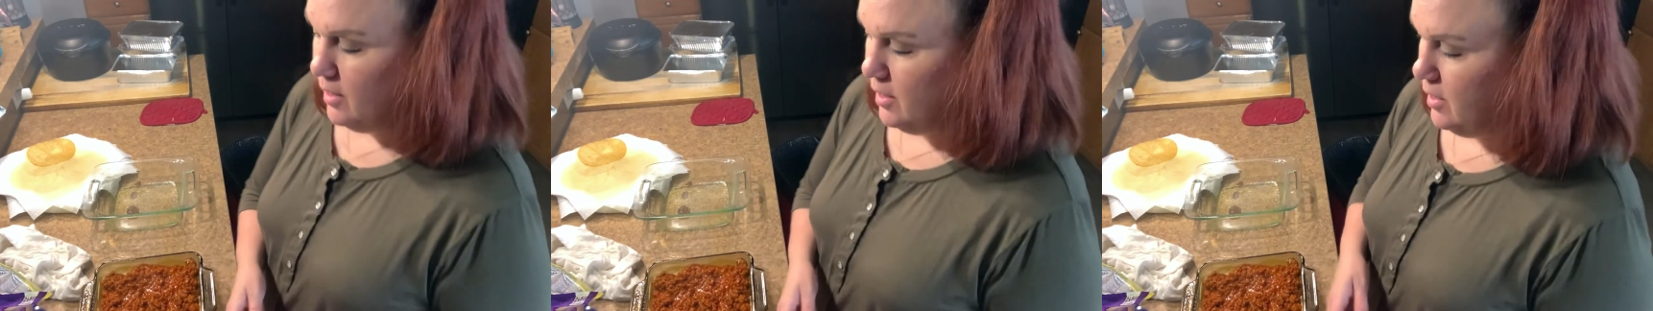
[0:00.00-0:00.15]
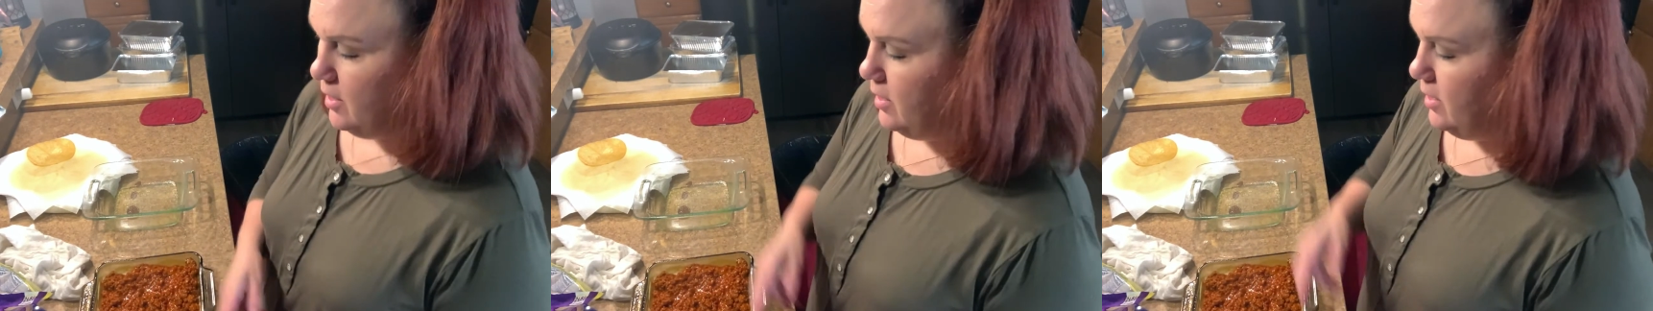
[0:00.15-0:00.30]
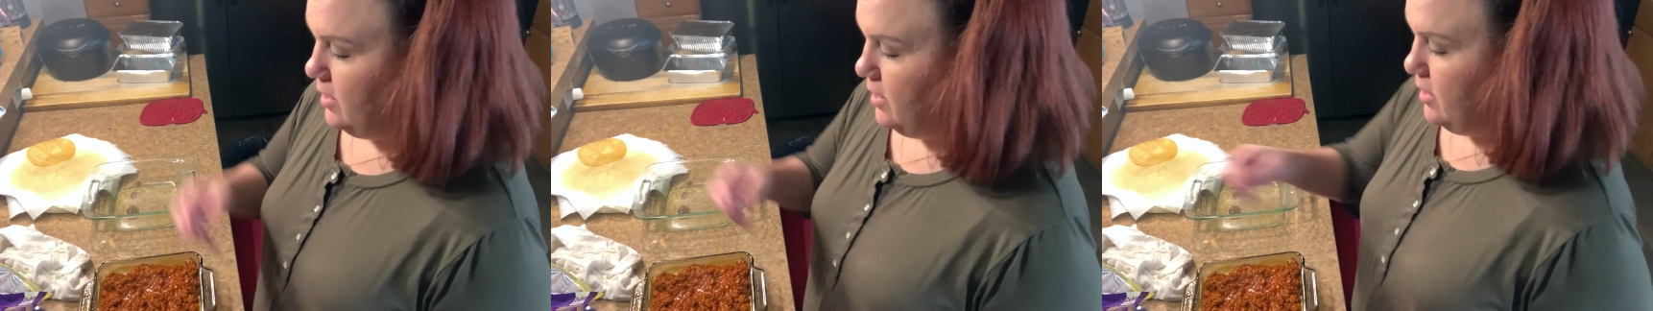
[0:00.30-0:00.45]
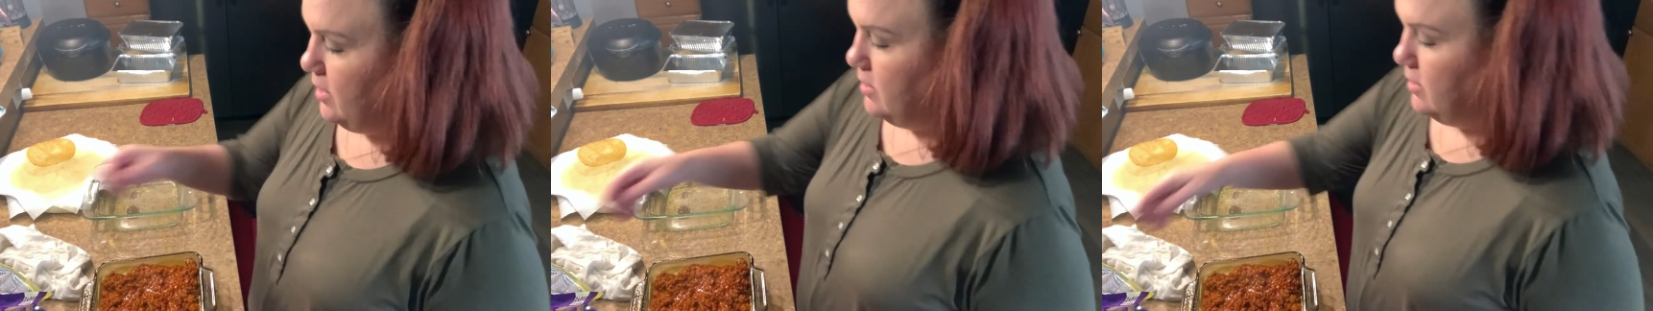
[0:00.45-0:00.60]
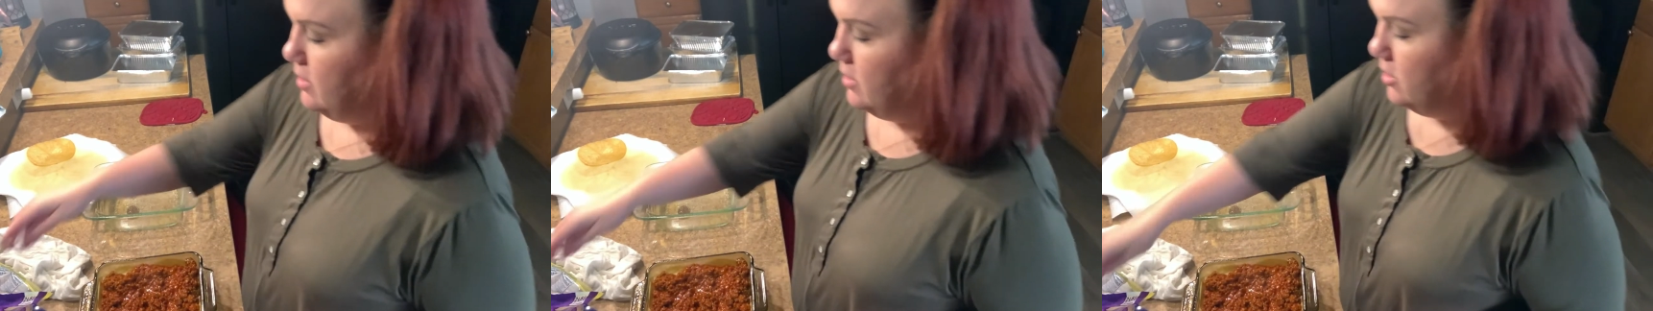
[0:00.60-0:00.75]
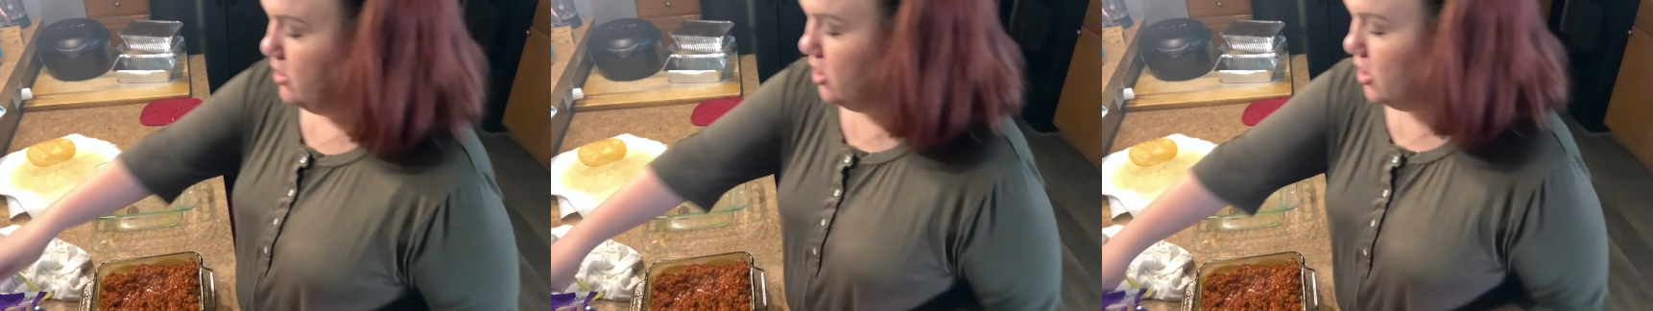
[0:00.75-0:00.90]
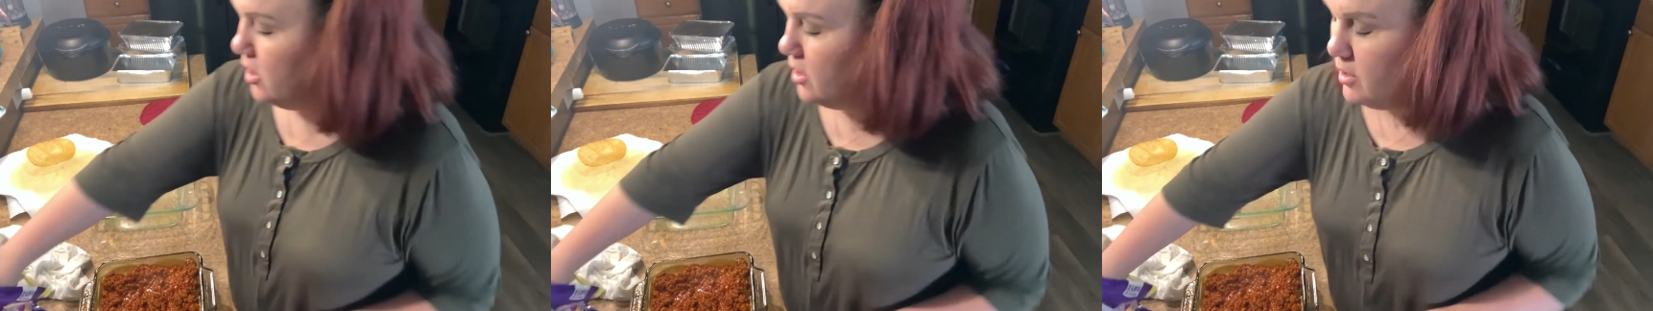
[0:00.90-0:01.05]
and the
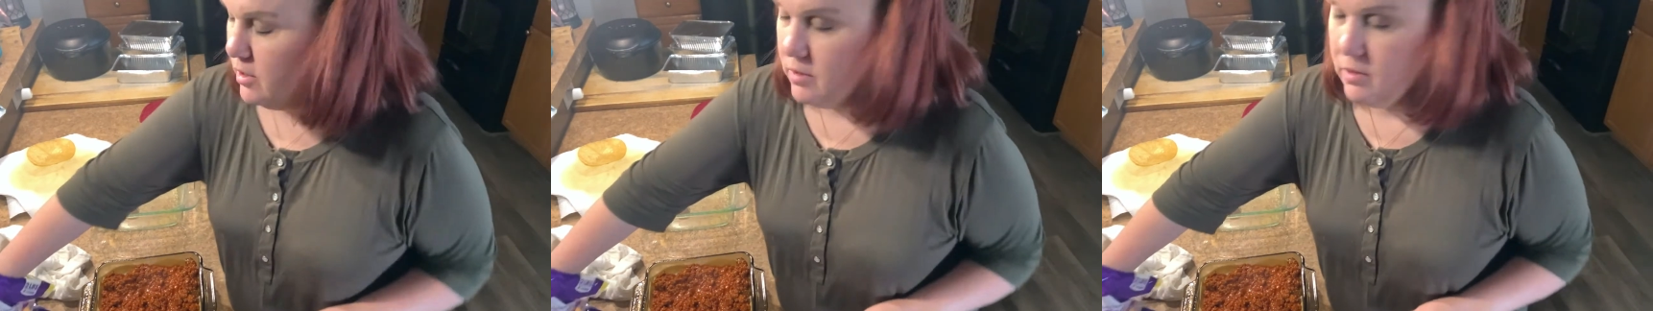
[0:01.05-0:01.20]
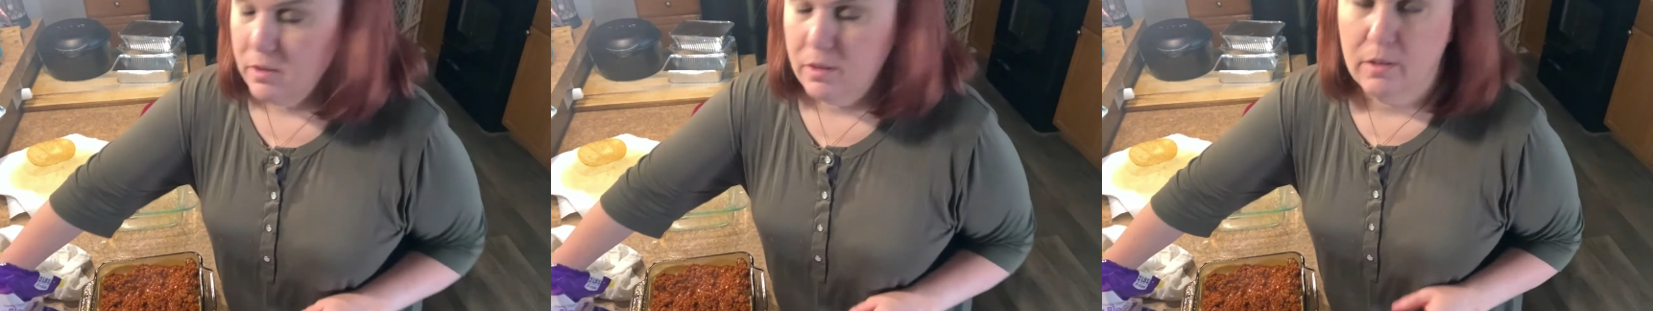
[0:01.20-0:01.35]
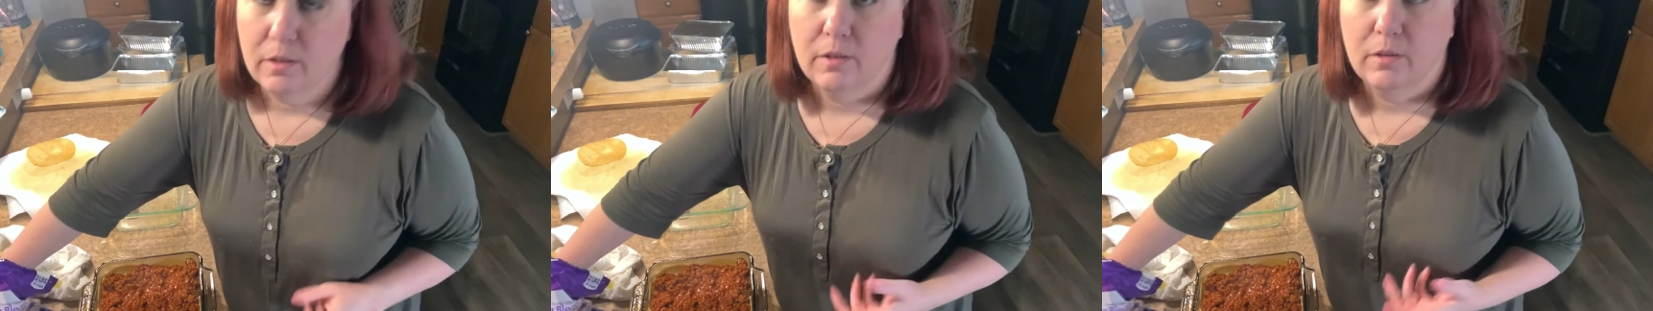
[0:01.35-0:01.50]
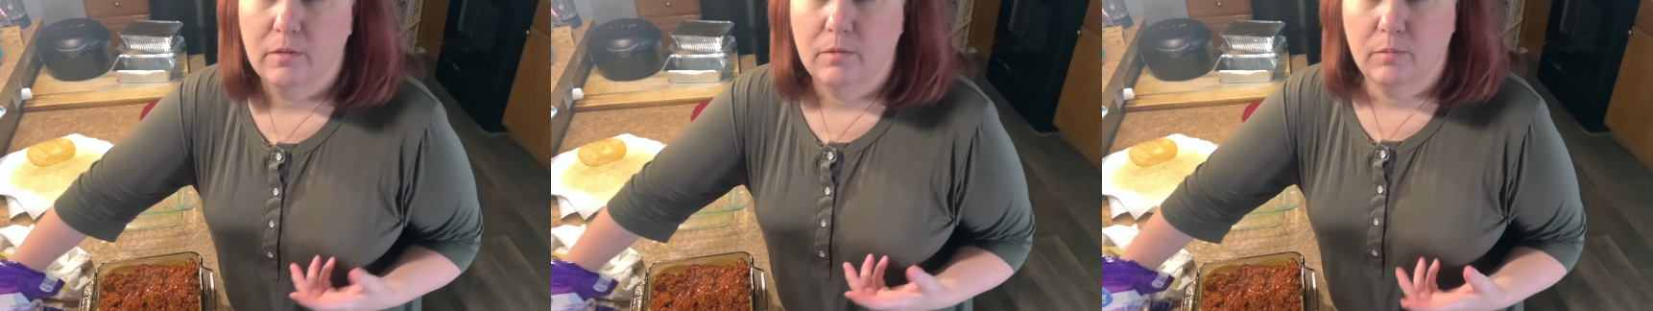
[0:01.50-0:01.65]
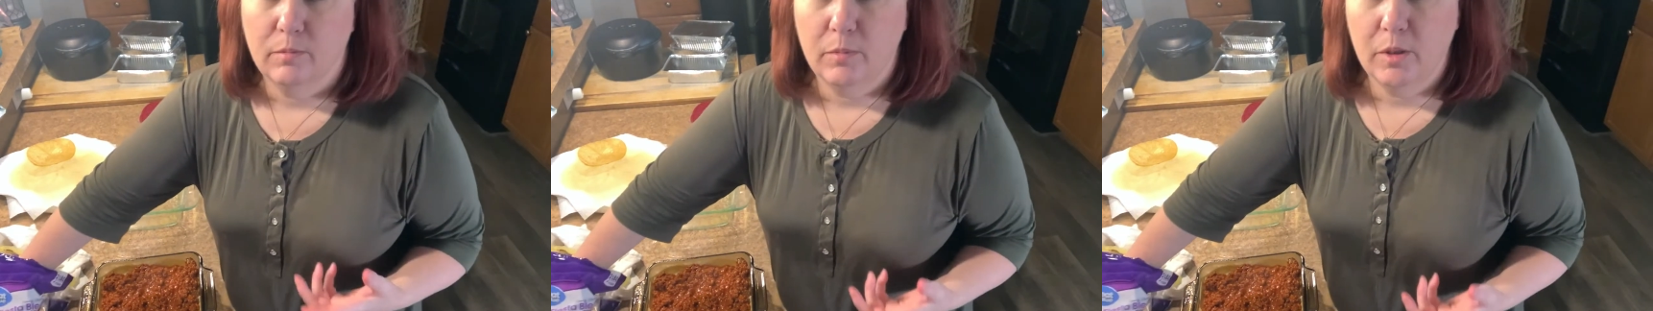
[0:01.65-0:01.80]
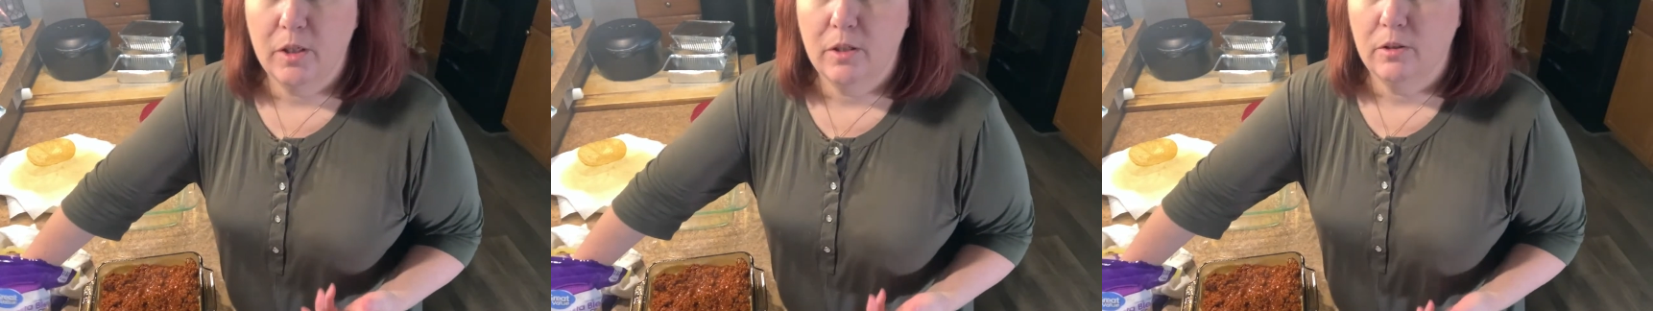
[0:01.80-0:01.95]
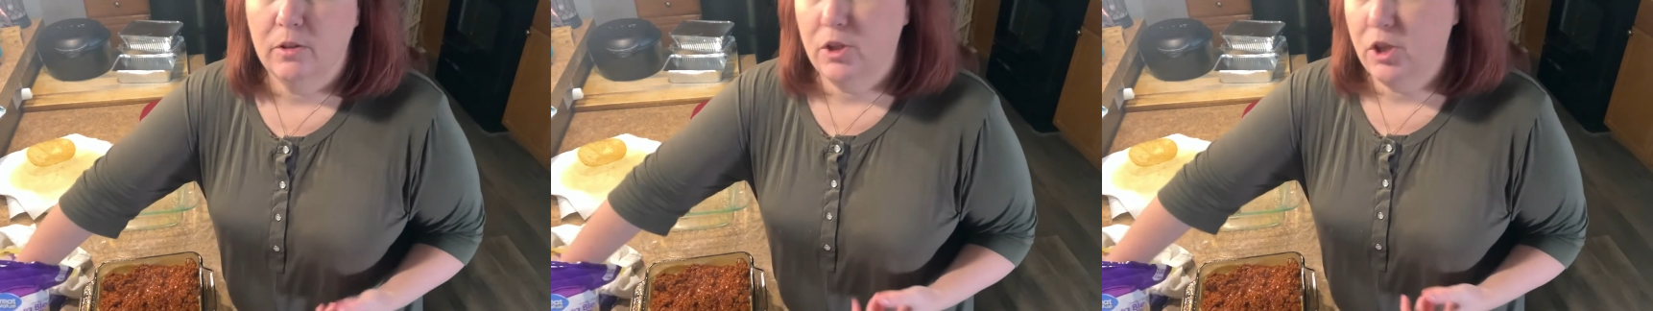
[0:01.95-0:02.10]
cheese, and
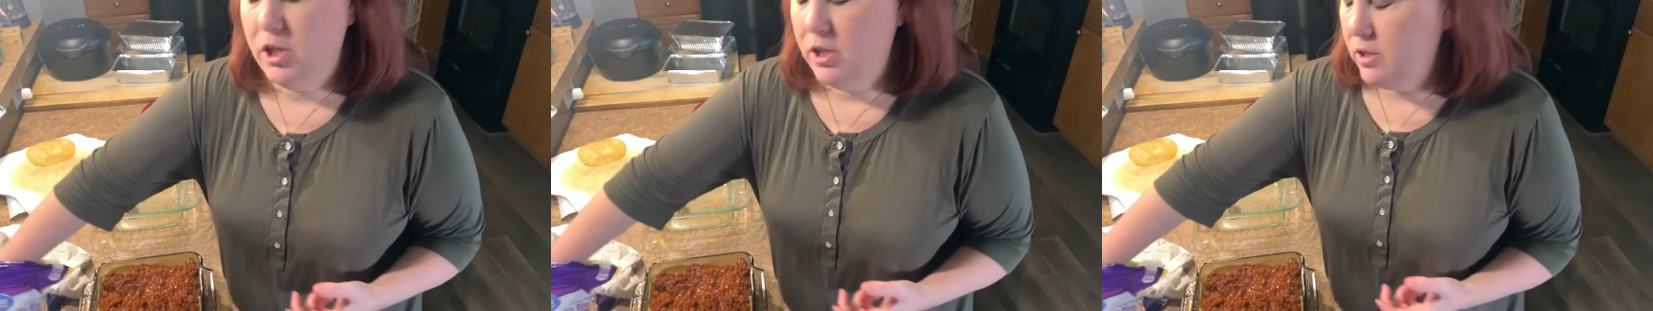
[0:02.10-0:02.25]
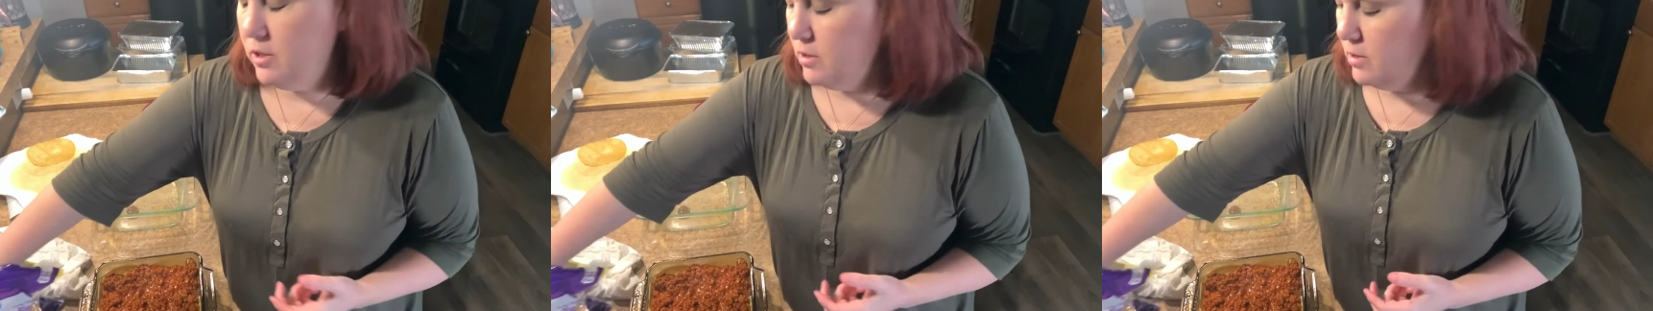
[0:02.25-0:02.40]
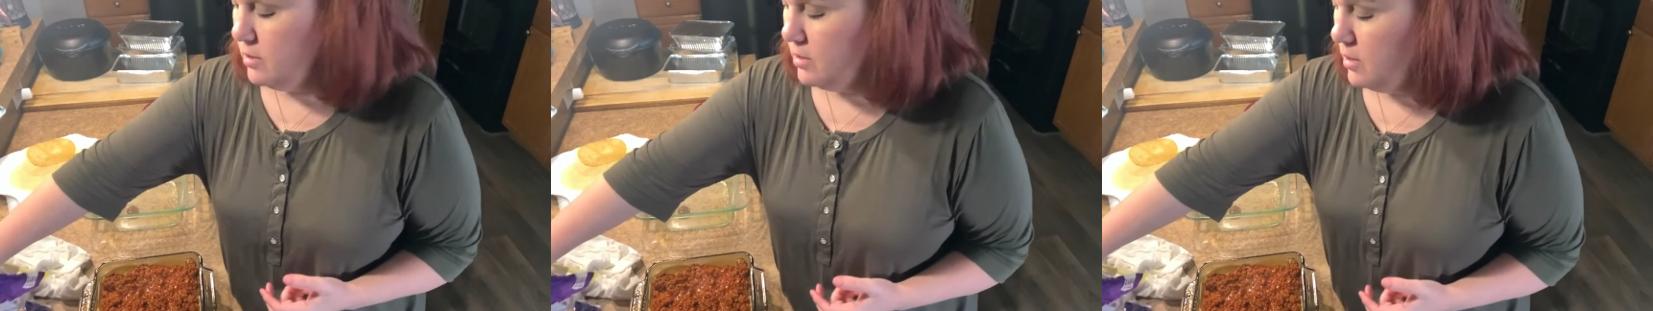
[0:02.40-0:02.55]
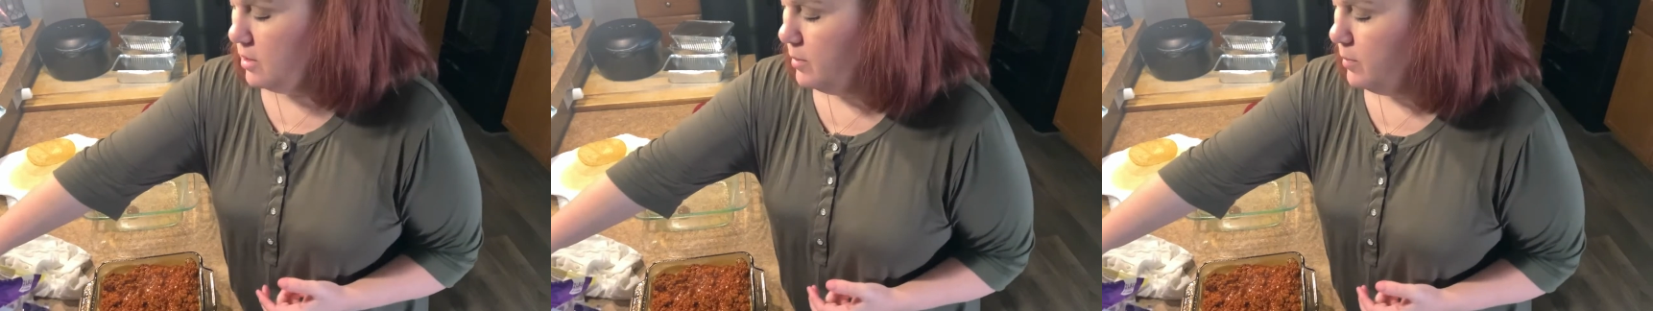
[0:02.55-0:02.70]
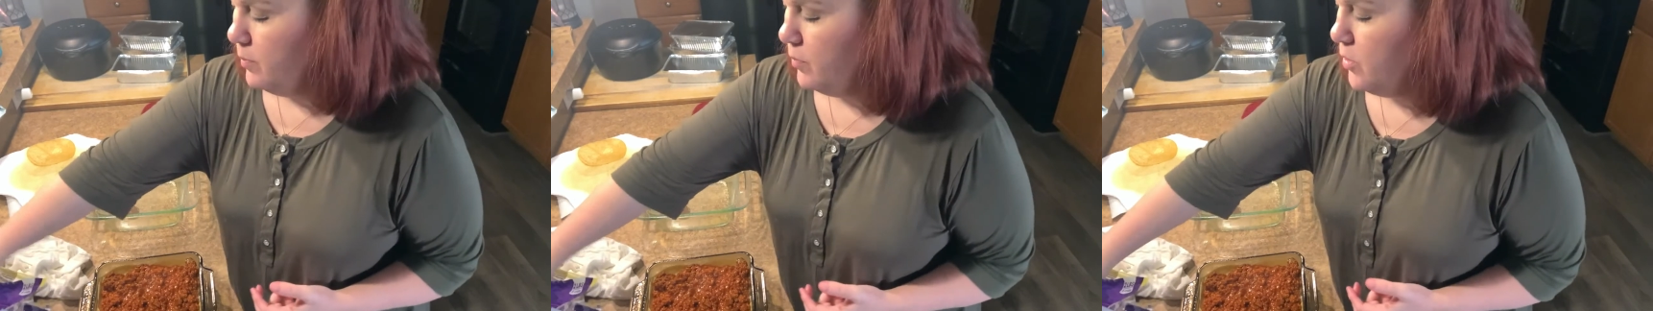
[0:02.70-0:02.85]
meat and cheese.